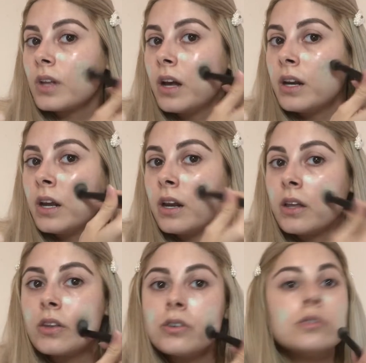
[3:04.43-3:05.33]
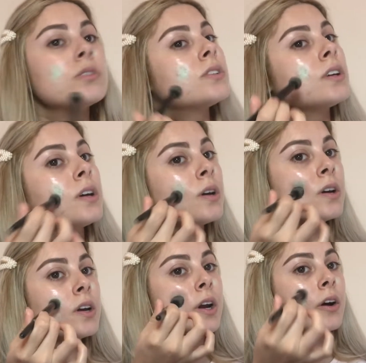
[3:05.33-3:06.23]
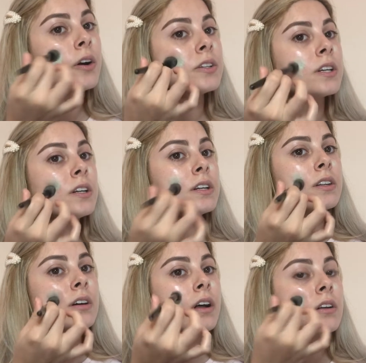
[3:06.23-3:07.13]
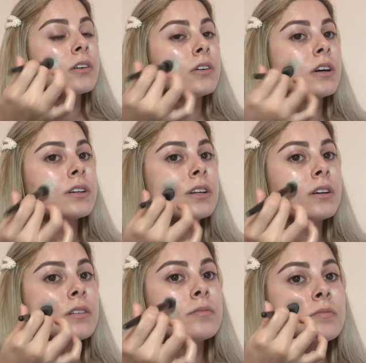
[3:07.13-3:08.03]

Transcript: and hitting those areas that need the color correcting.